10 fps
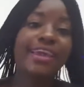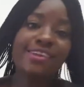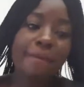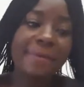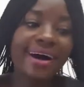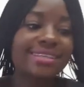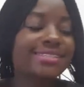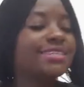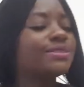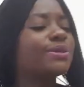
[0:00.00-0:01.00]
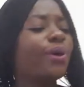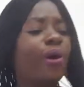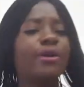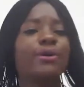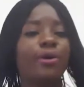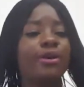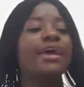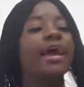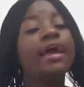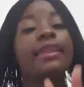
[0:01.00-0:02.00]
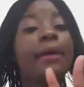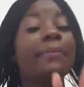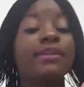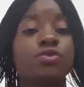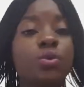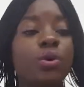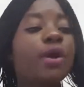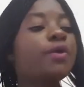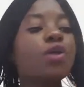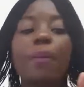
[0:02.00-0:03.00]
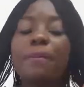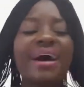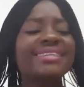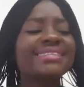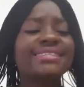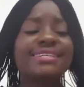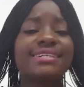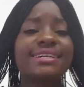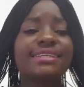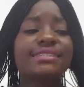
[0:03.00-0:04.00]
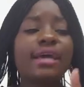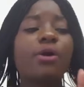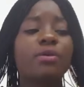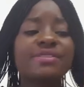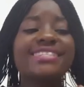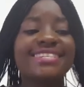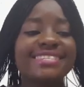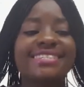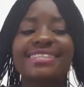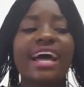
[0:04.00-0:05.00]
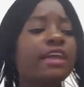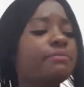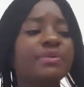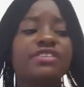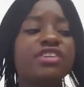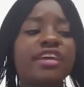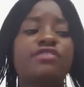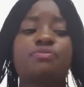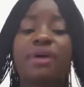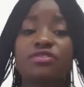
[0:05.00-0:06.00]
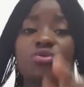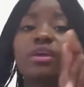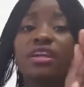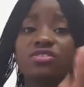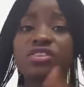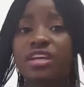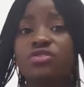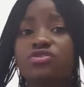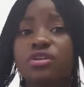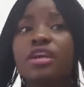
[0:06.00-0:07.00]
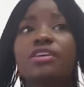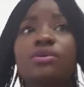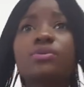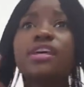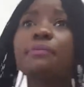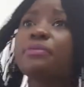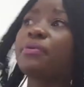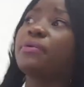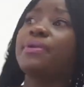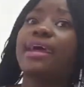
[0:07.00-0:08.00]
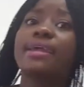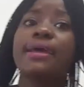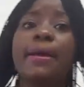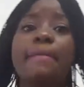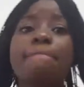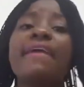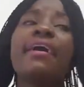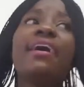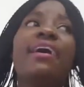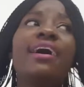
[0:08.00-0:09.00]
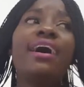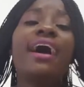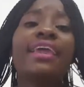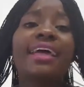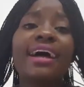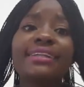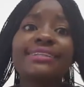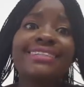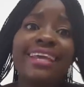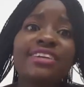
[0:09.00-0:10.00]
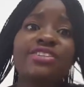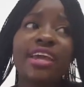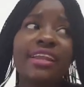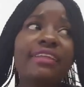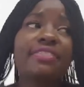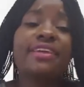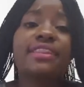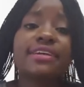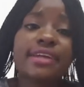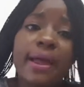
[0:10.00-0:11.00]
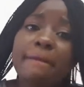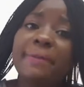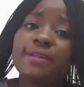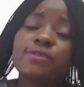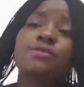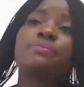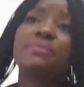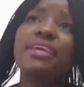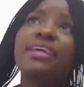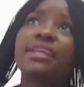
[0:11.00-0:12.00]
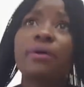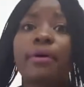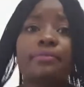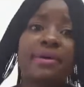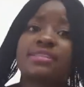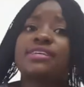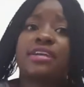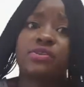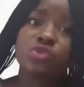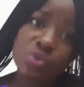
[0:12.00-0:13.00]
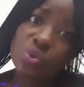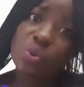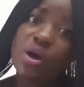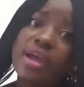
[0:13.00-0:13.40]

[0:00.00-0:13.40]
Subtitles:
Your past is gone, gone. And number two, your past circumstances can't be changed, but you can change. So some people are like, yeah, I can't change anything that happened to me. Now what must I do?